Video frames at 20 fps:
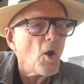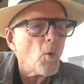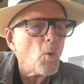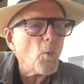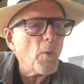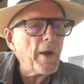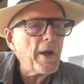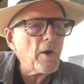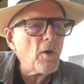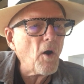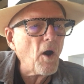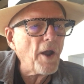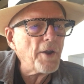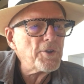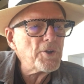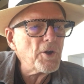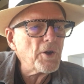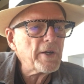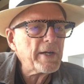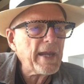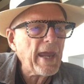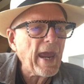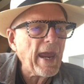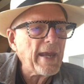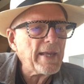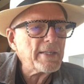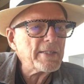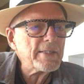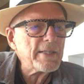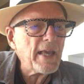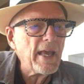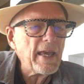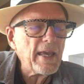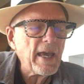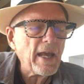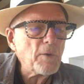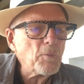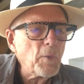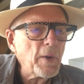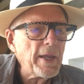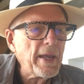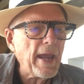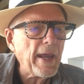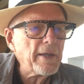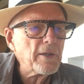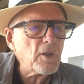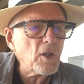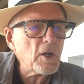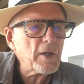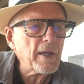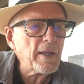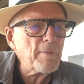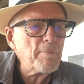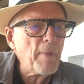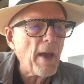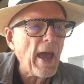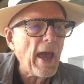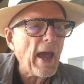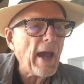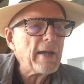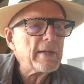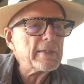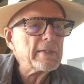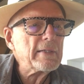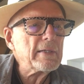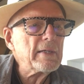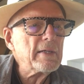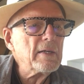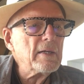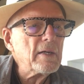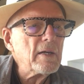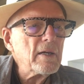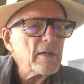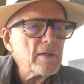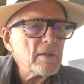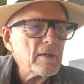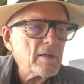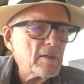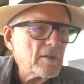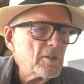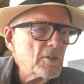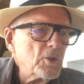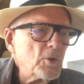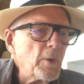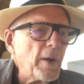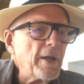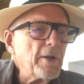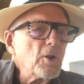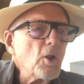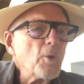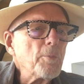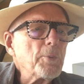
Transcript: We're on your case, and we ain't looking back." Grendel